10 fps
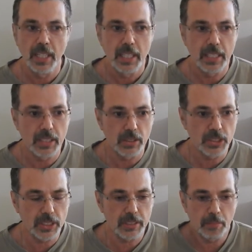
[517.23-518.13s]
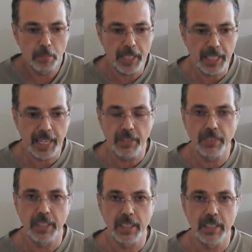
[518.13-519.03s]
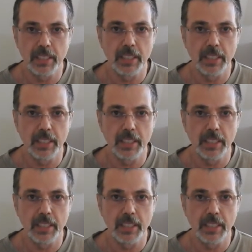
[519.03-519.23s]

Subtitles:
just being out there